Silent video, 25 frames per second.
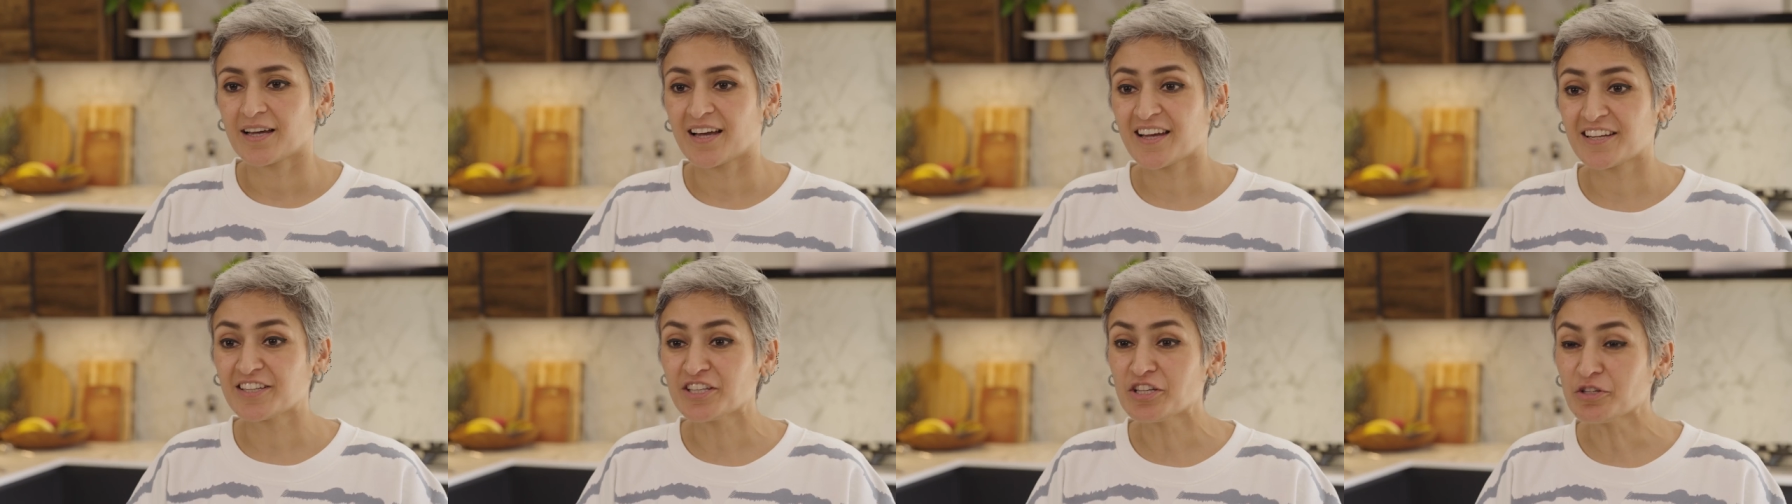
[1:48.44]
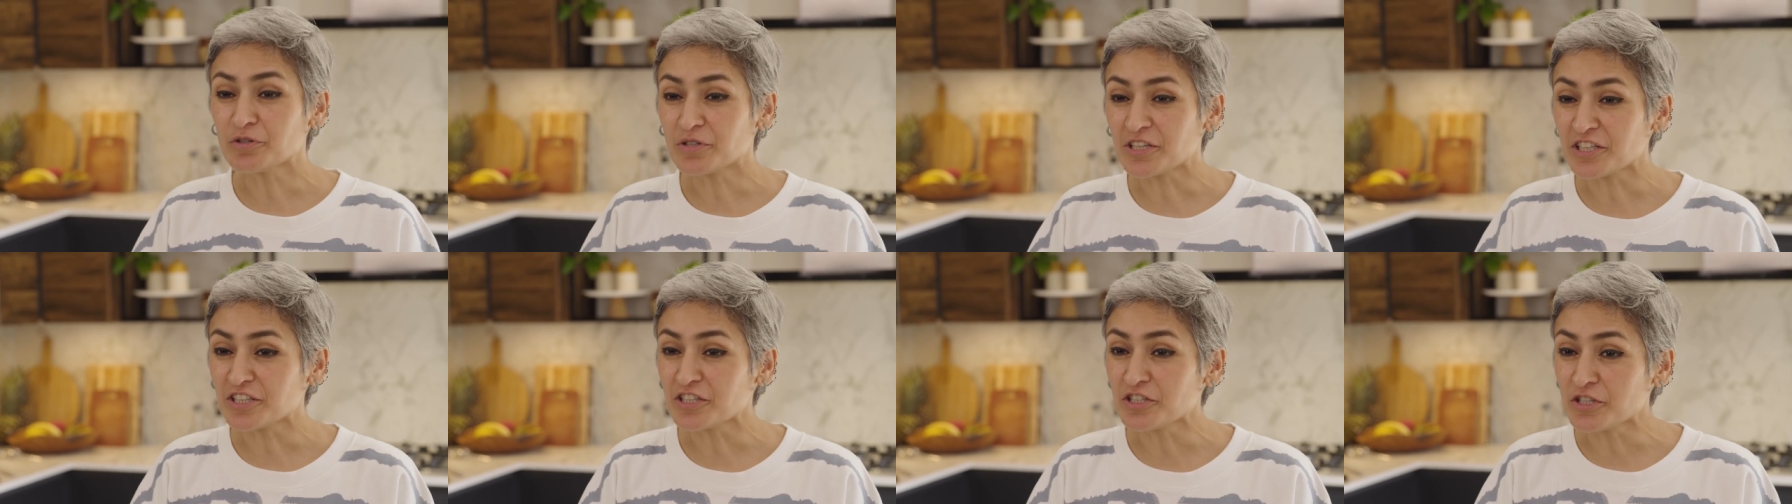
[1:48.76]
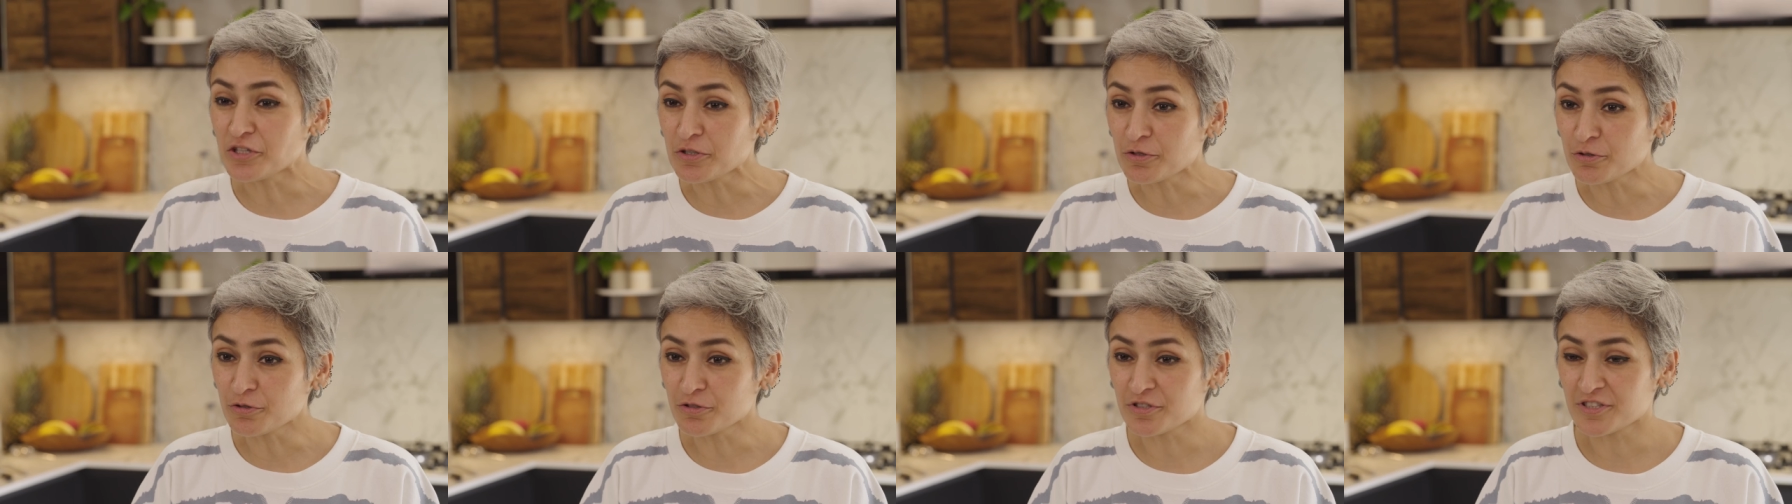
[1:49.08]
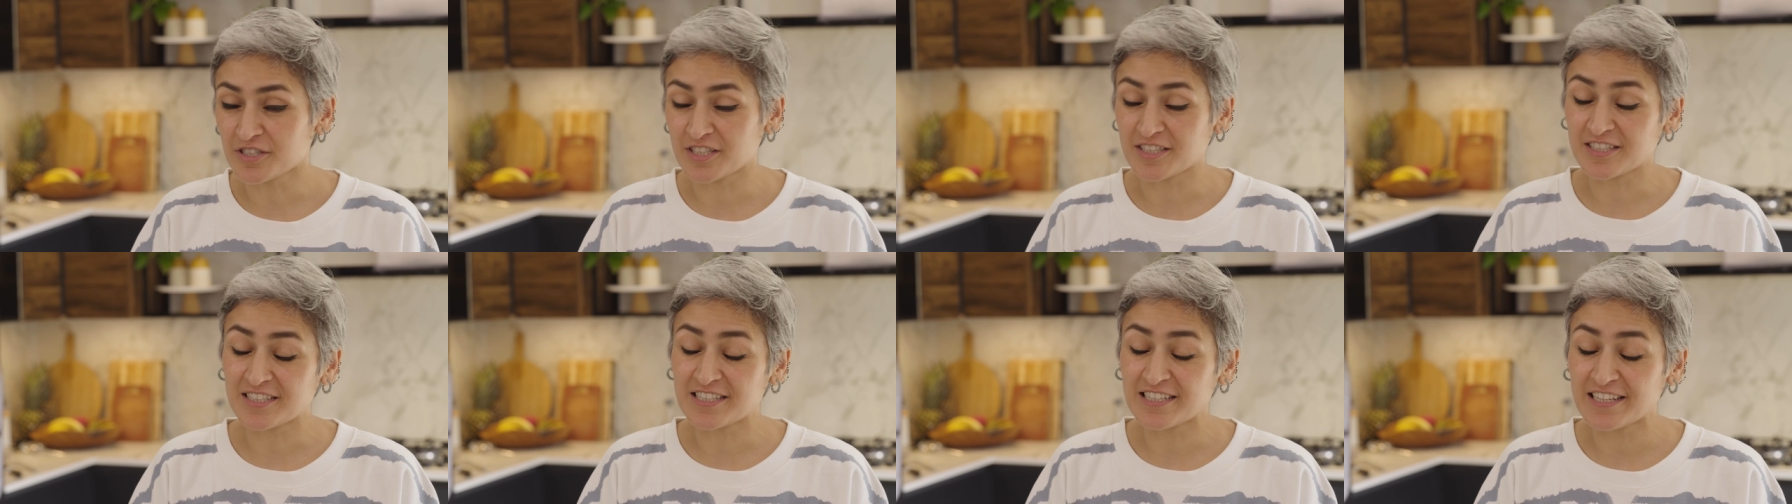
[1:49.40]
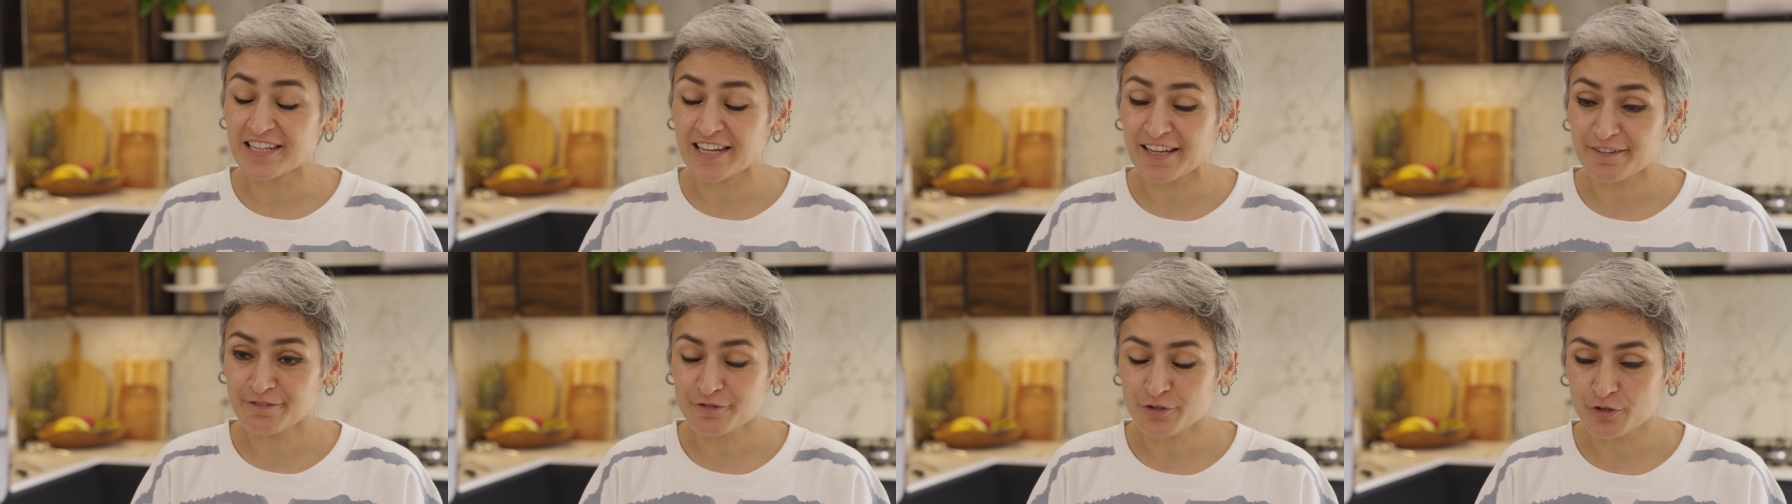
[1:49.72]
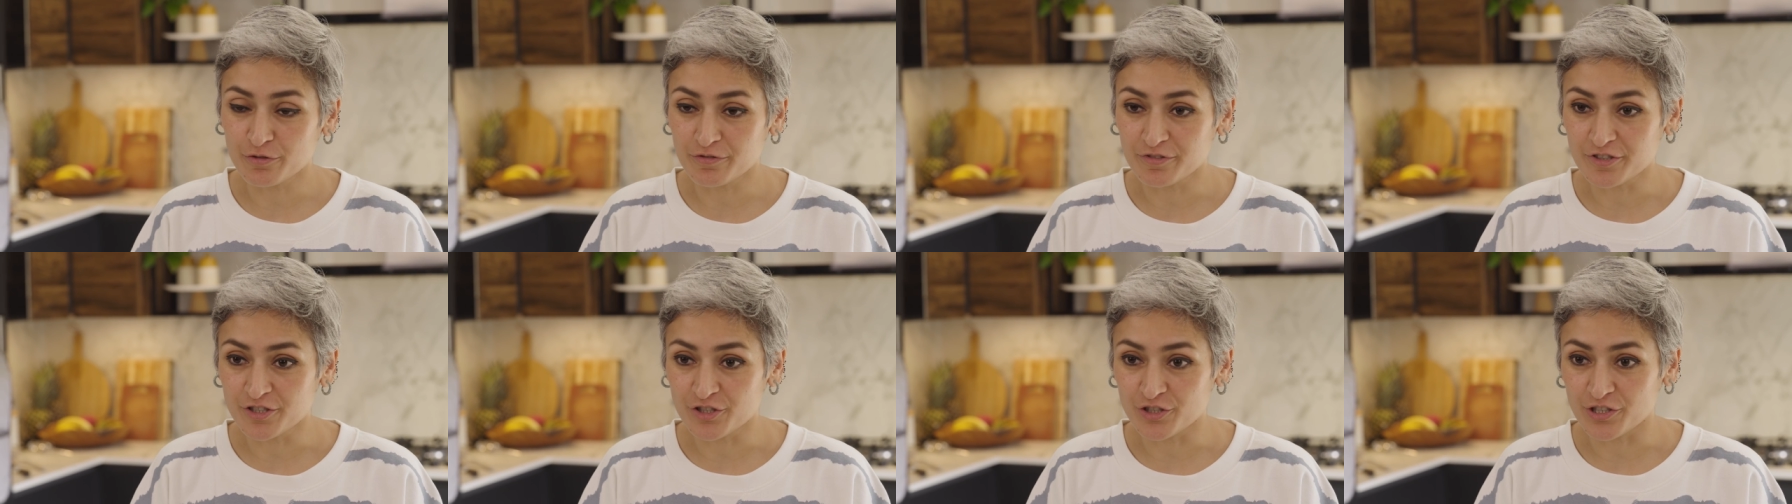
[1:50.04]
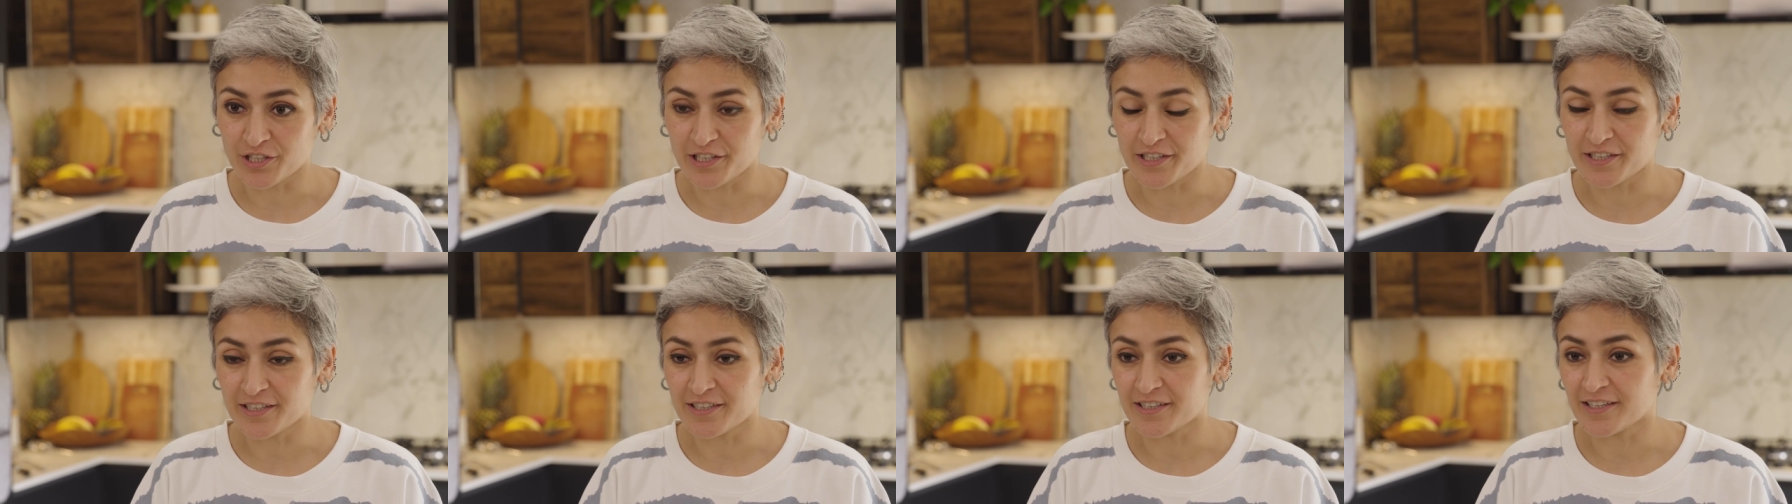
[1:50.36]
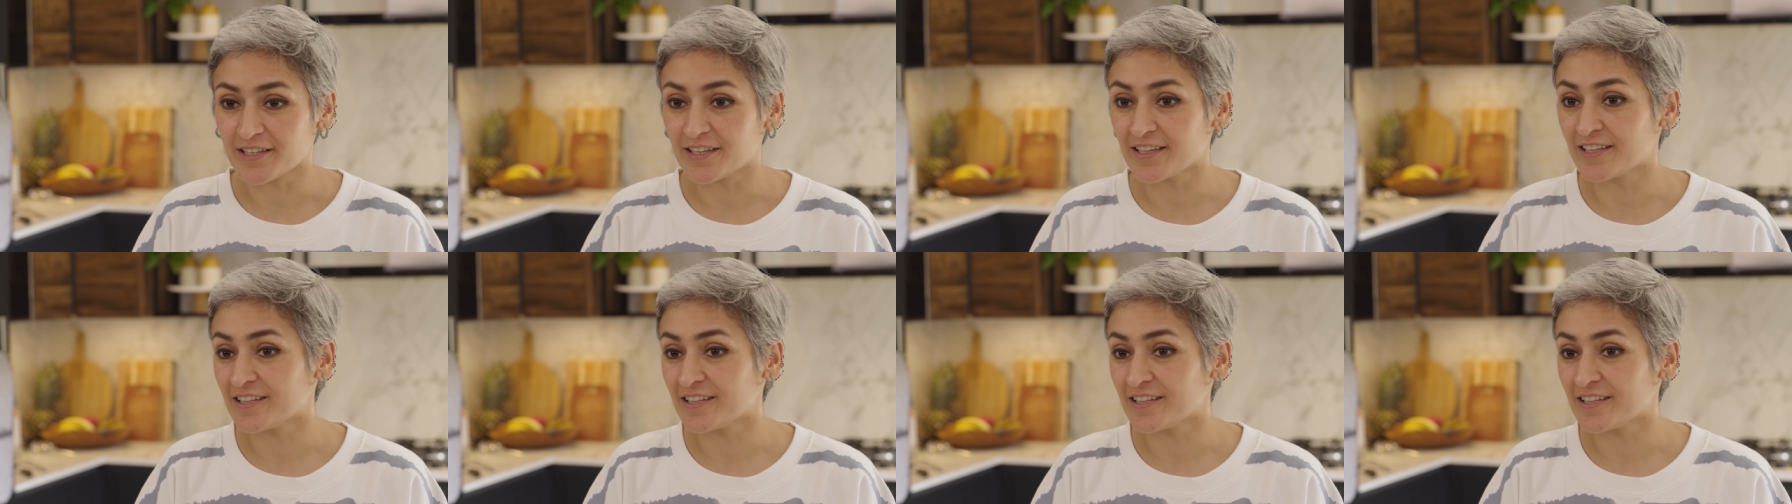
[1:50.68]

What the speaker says: And you can use this leftover chili